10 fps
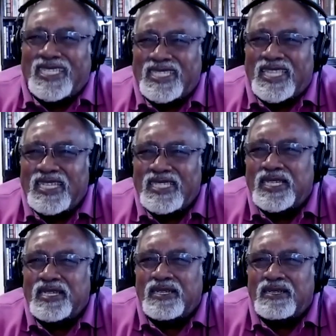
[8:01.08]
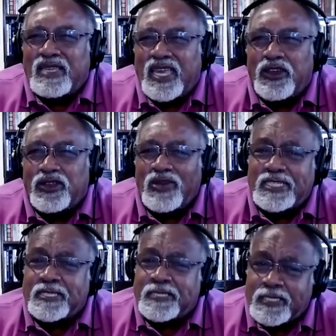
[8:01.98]
than to characterize
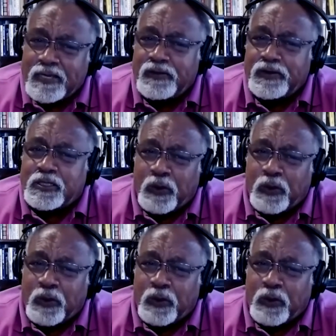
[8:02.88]
a serious